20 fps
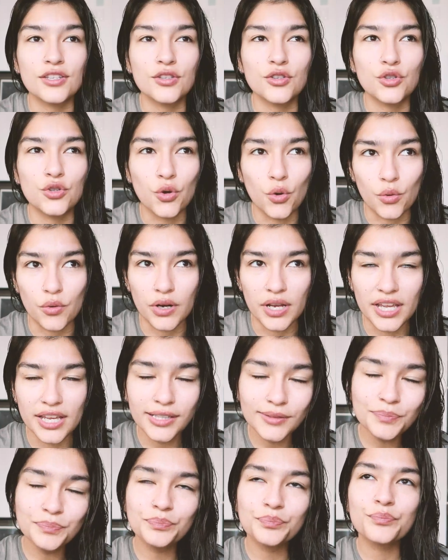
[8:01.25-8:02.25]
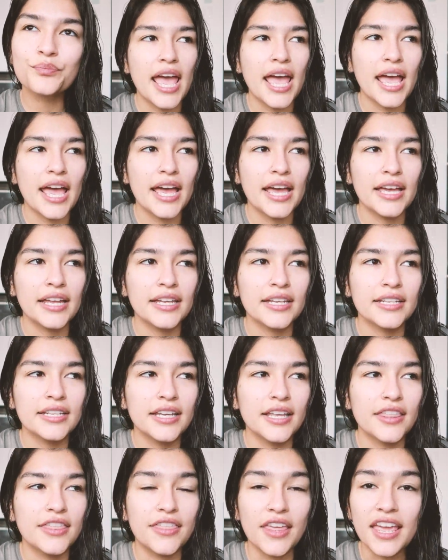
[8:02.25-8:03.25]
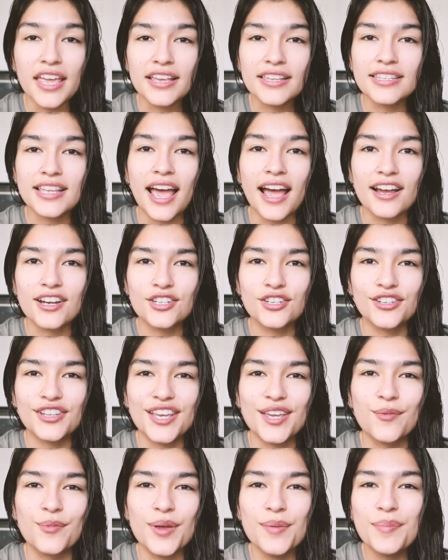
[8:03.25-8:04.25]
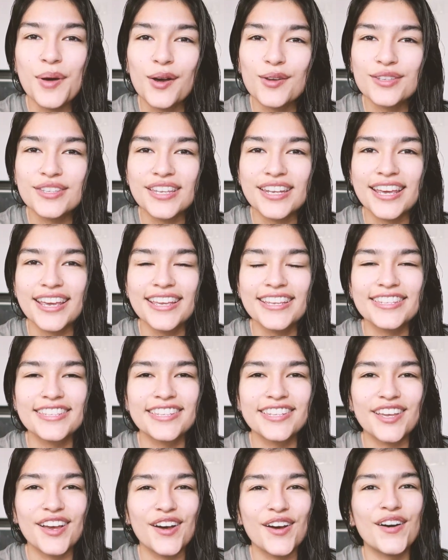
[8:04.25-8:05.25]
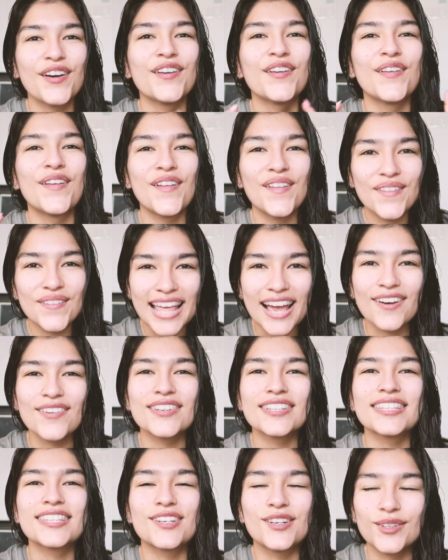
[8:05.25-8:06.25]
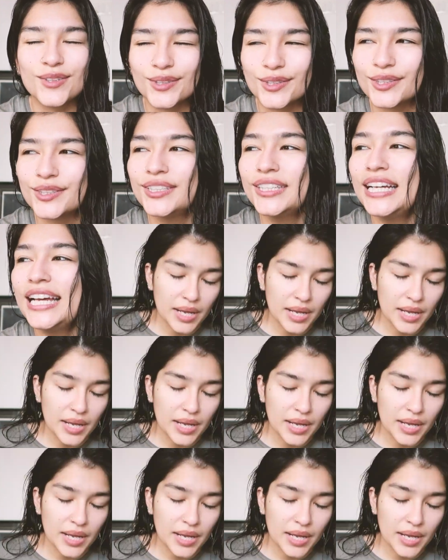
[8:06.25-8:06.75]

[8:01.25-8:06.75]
story and thinx actually reposted it, so that was cool.